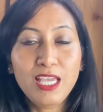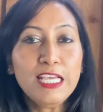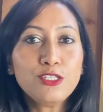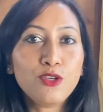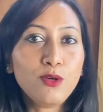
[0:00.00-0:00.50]

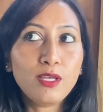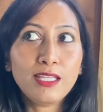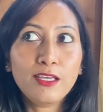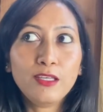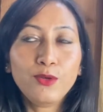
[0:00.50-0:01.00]
So
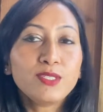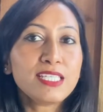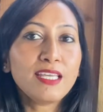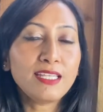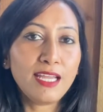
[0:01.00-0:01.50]
you
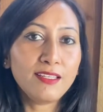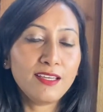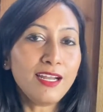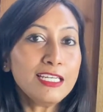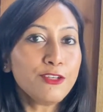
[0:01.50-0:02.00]
see that
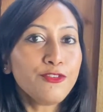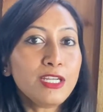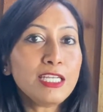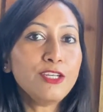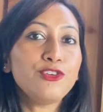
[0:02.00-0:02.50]
there are different
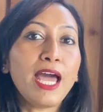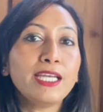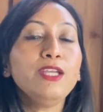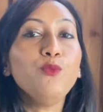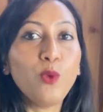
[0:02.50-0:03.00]

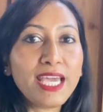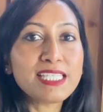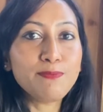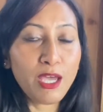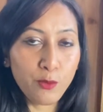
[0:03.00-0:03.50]
interactive ways
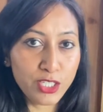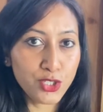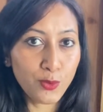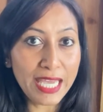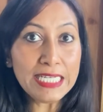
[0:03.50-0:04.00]
by which
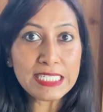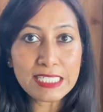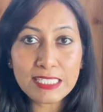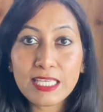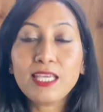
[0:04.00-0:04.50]
you can
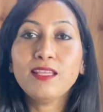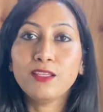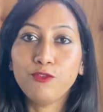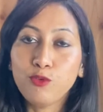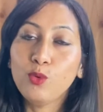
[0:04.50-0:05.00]
see the
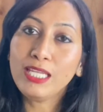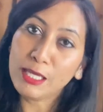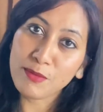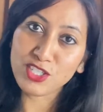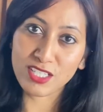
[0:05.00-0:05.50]
food
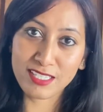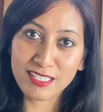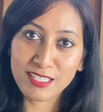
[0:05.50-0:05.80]
images.